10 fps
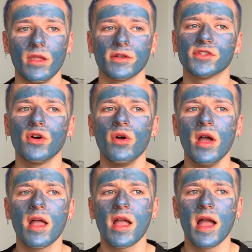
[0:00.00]
So
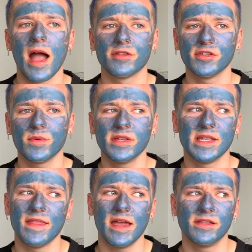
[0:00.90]
I just want to
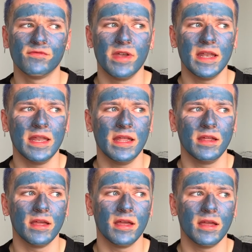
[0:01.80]
say that it's
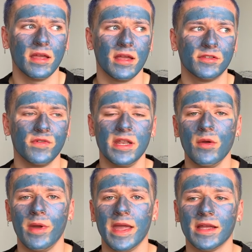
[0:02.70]
really
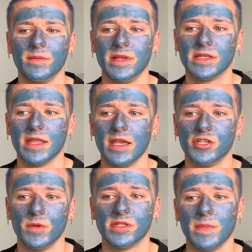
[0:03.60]
awakened me to the
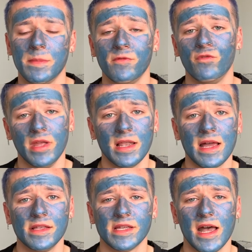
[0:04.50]
issue. It's made me
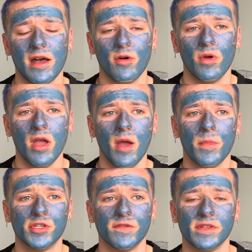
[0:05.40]
realize how
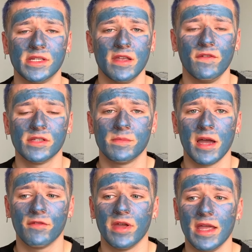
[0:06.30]
much of a serious
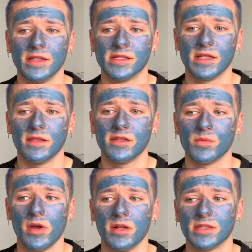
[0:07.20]
matter it is still in this
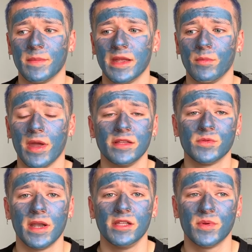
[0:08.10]
world. I mean, we're in
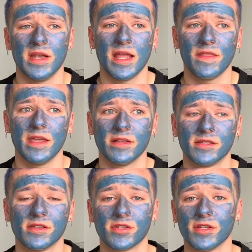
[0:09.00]
2020. I think it's
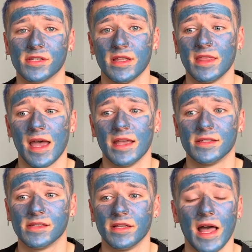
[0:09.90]
disgusting that
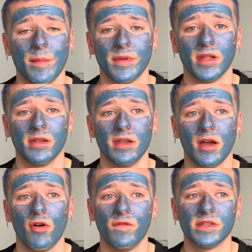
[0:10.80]
it's still happening.
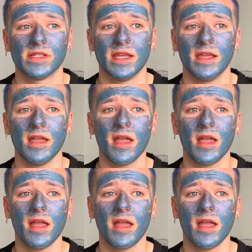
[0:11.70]
Obviously